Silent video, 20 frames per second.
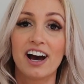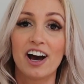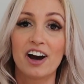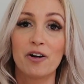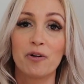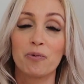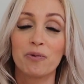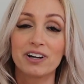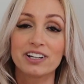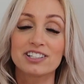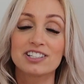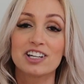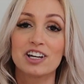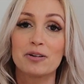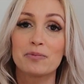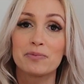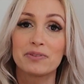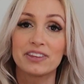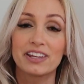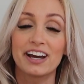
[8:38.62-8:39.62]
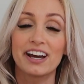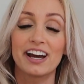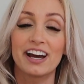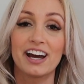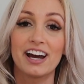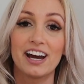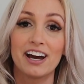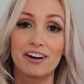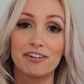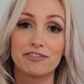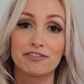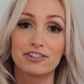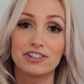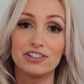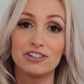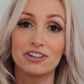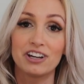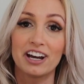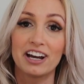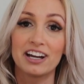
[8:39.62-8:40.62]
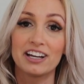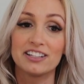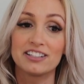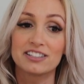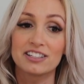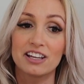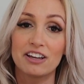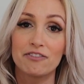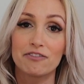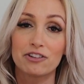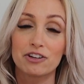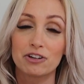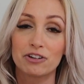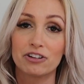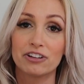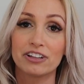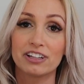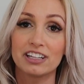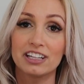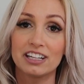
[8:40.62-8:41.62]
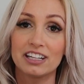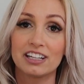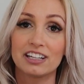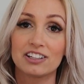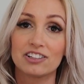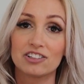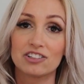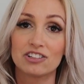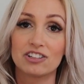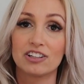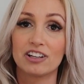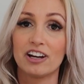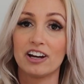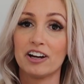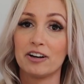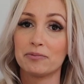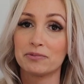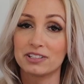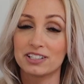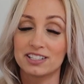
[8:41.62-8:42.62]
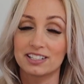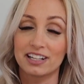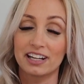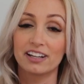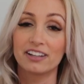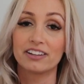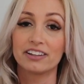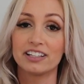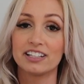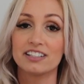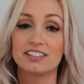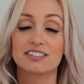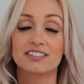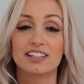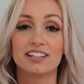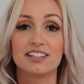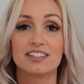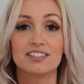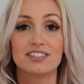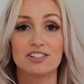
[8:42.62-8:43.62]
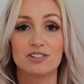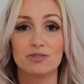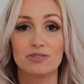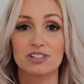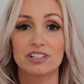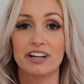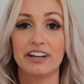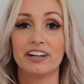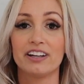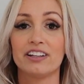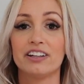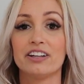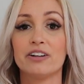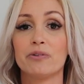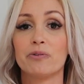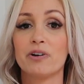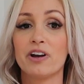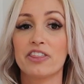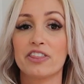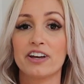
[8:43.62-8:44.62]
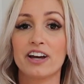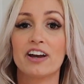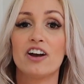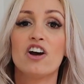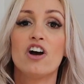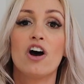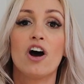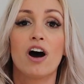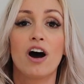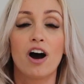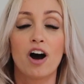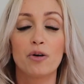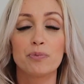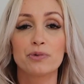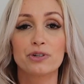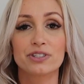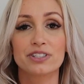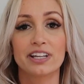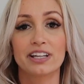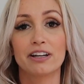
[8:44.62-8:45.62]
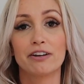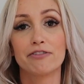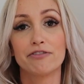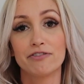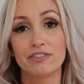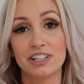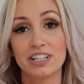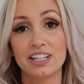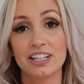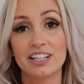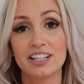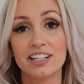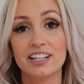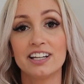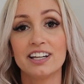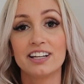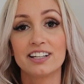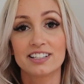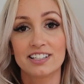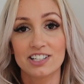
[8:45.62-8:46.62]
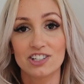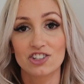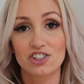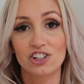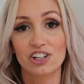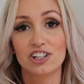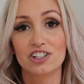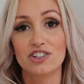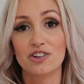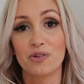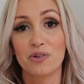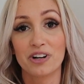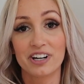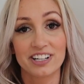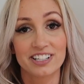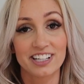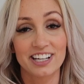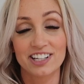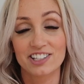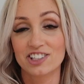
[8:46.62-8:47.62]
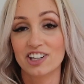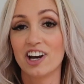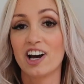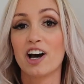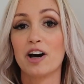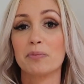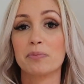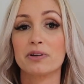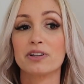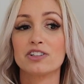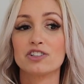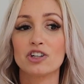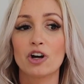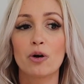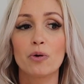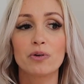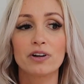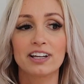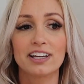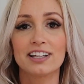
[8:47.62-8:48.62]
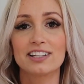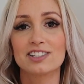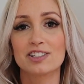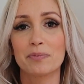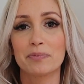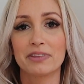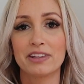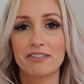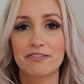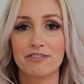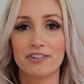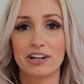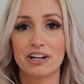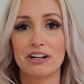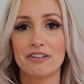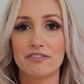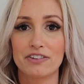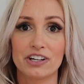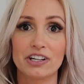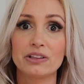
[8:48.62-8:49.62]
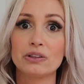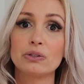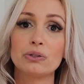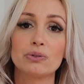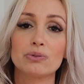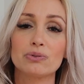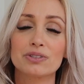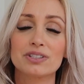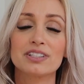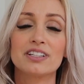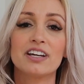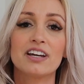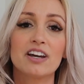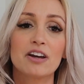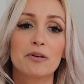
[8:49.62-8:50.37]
Uh, one tip that I have for you guys, if you're looking um, to style these, is to style it with almost like a fitted t-shirt or a tank top, don't get something very, very loose